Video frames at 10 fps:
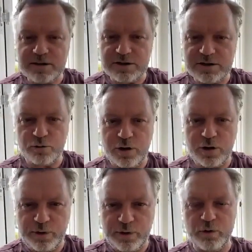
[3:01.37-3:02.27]
to where we
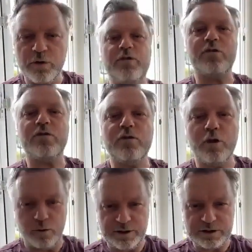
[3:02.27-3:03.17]
want to go
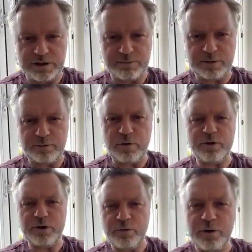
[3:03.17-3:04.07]
with this company, where
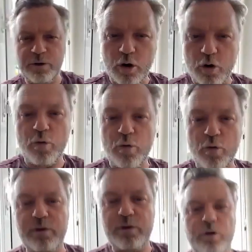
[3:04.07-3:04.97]
we know where we
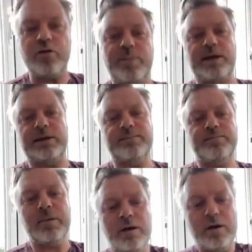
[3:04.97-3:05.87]
want to be.
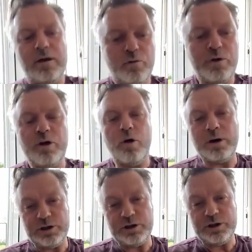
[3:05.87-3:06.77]
We know
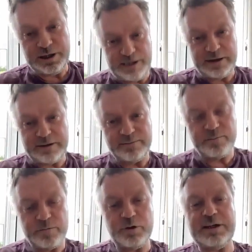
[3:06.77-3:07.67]
what you need.
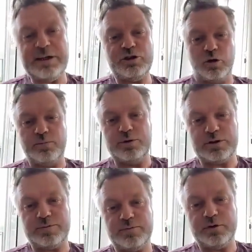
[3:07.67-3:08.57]
You need
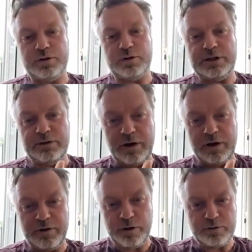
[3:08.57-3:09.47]
jobs, you need
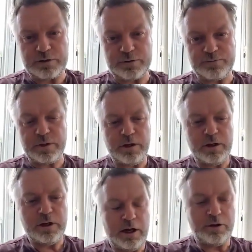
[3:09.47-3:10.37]
revenues,
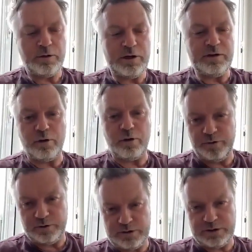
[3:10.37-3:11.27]
you need
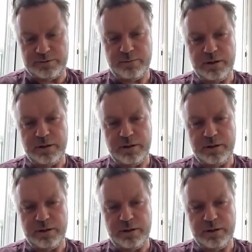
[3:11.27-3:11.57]
profits.